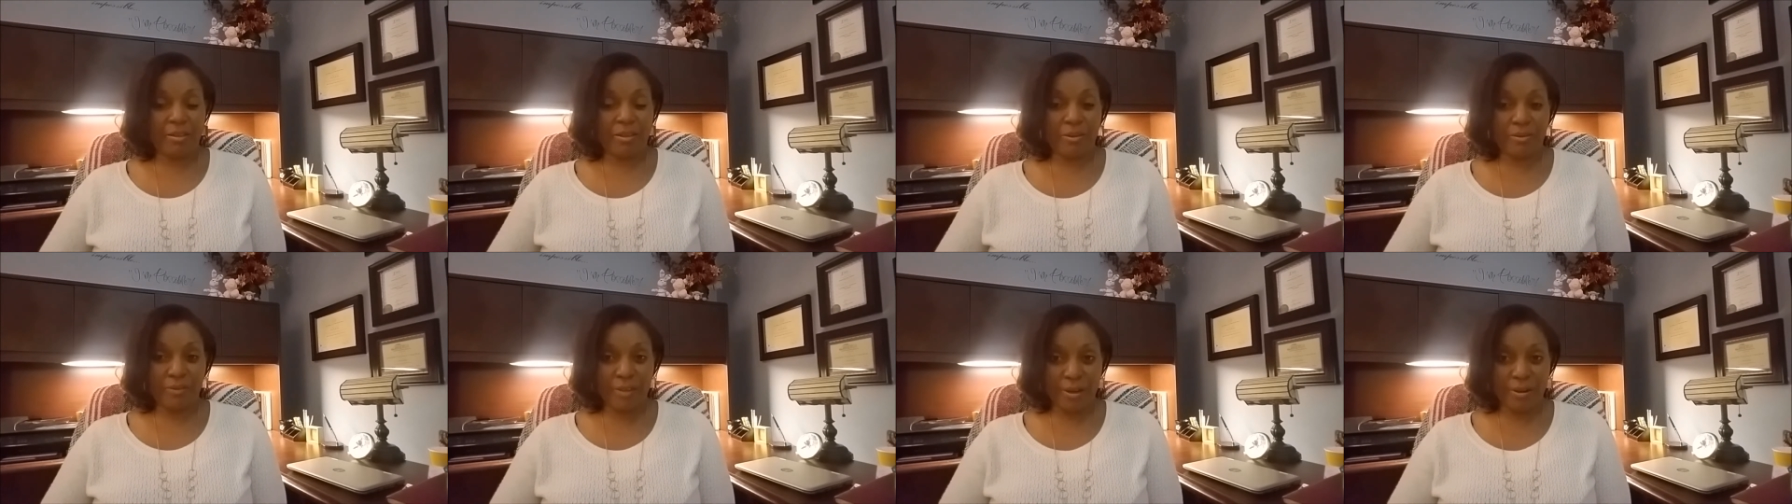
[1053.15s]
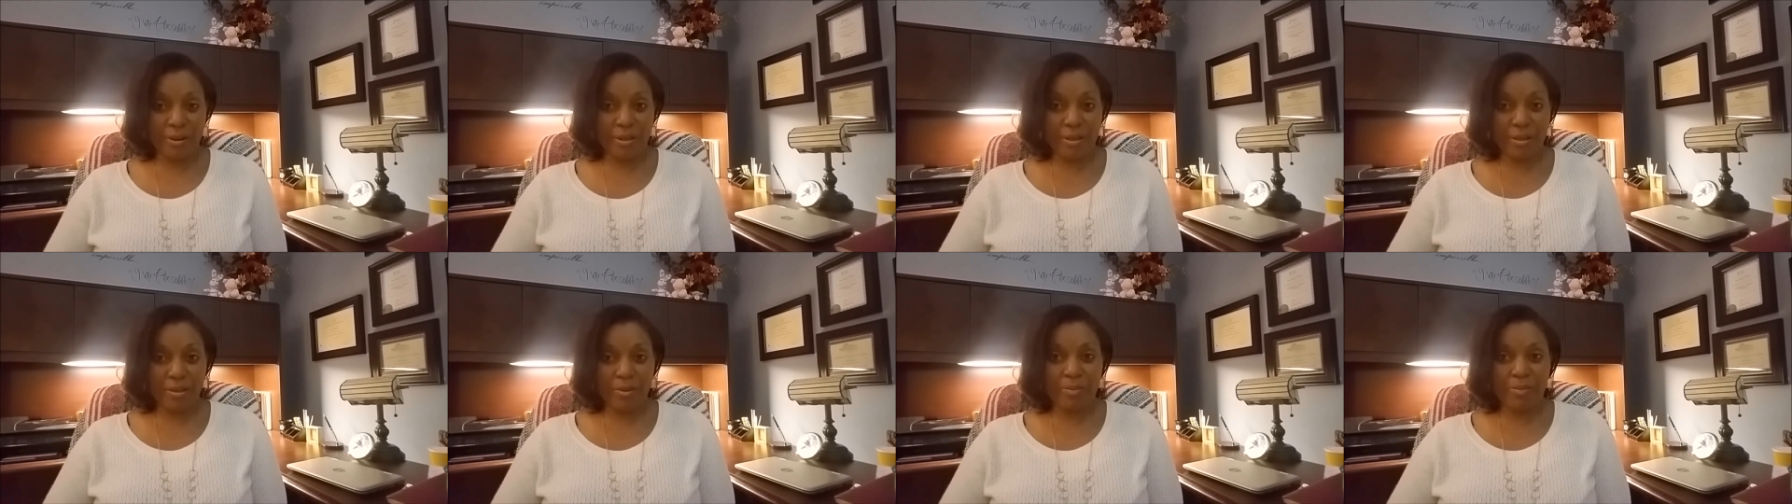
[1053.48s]
they're
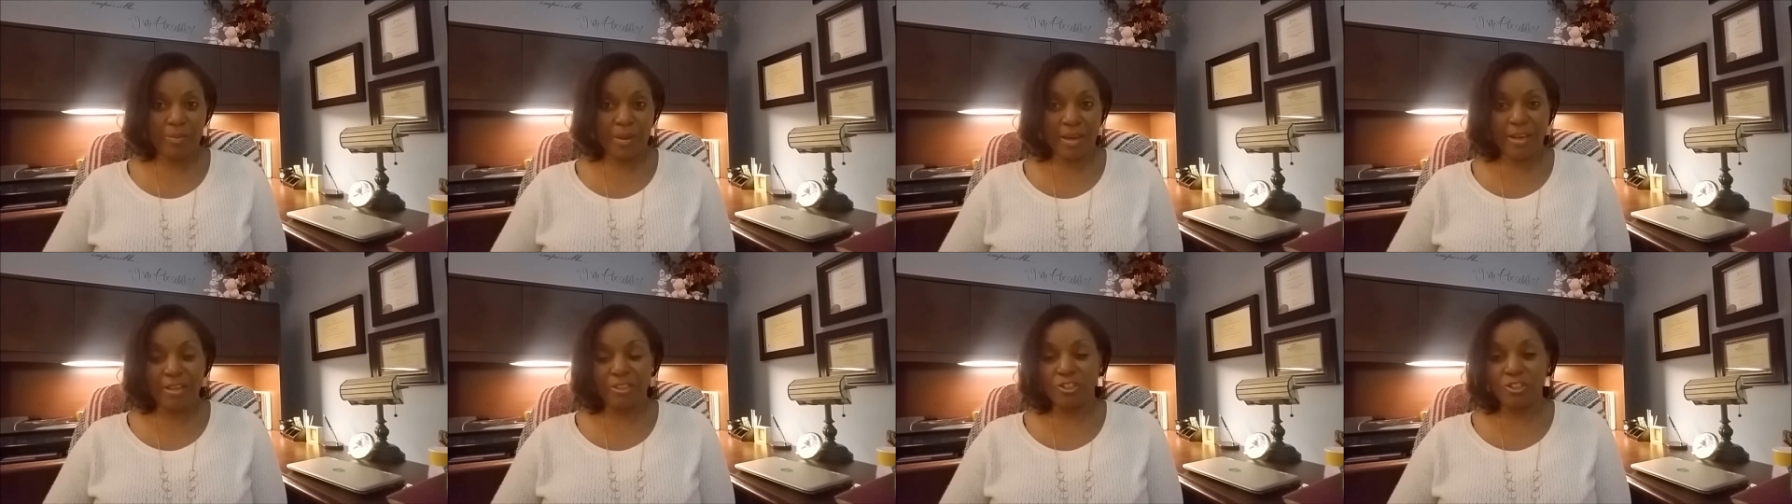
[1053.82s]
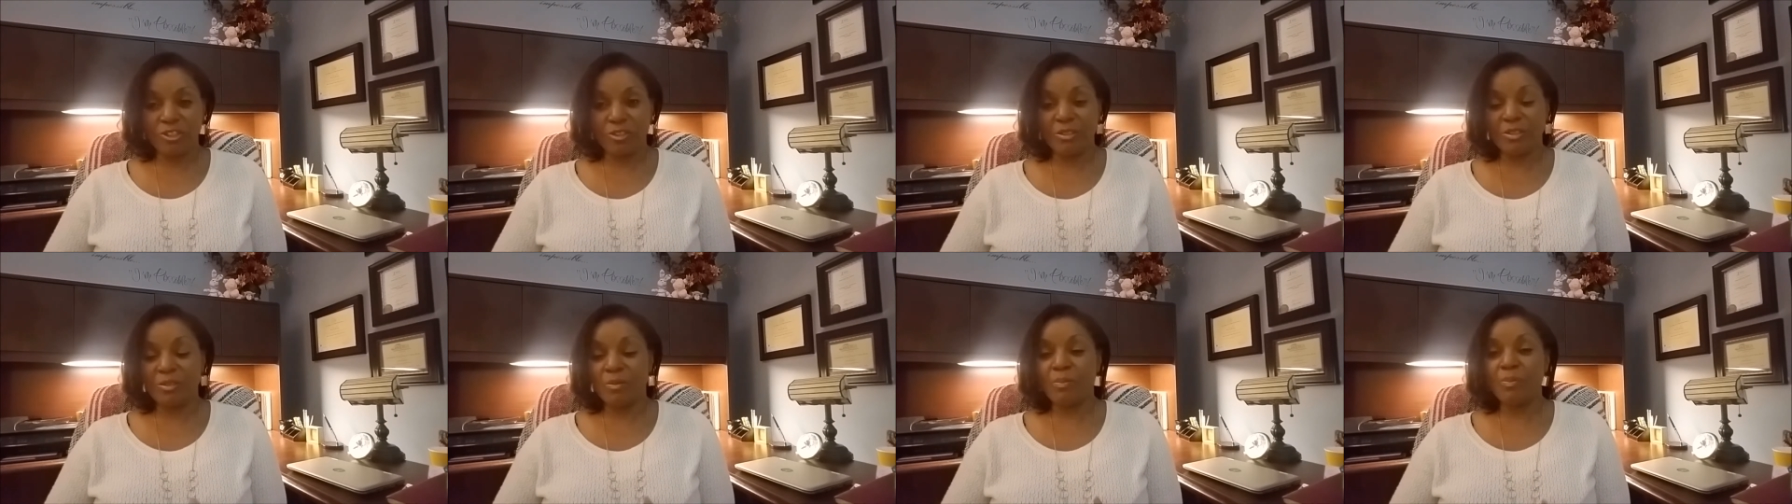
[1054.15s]
very
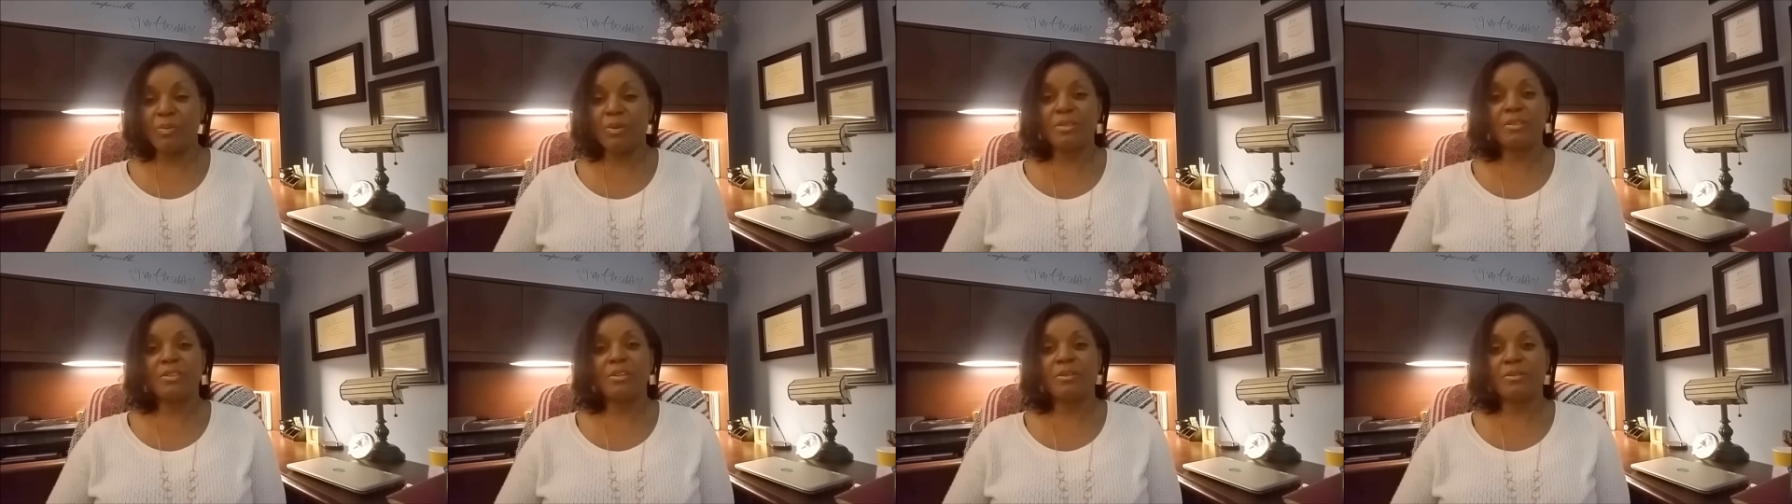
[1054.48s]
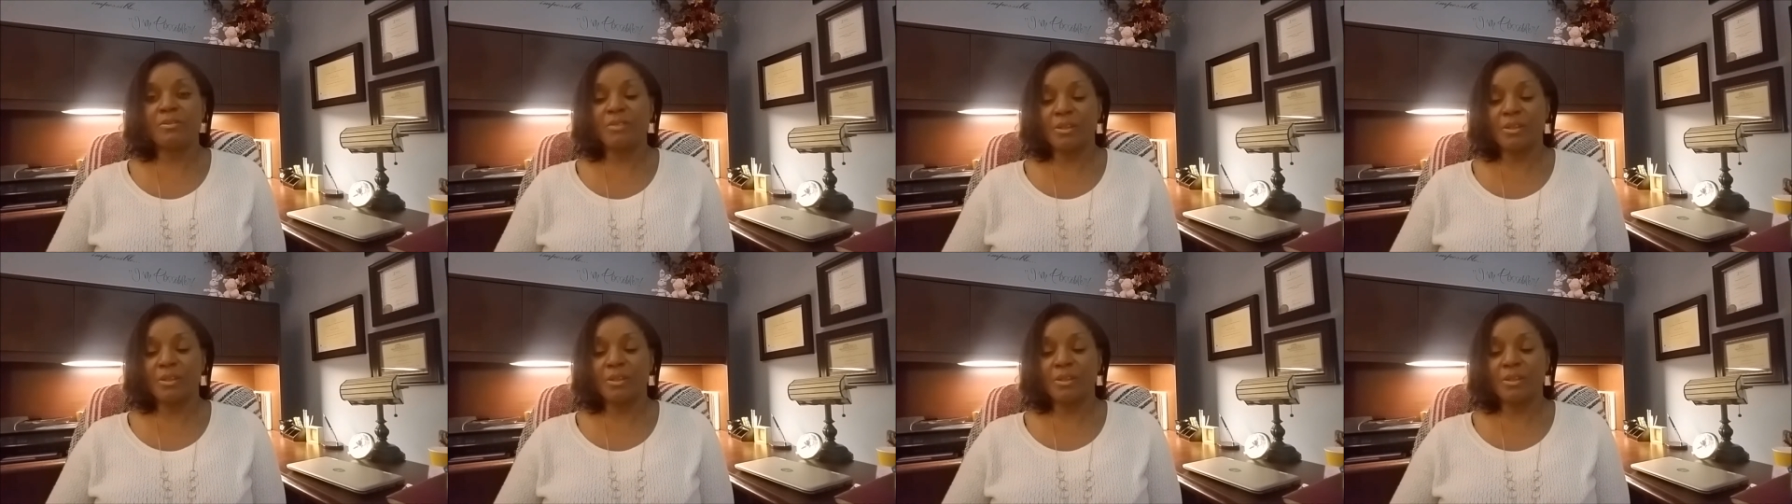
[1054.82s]
compassionate, but they're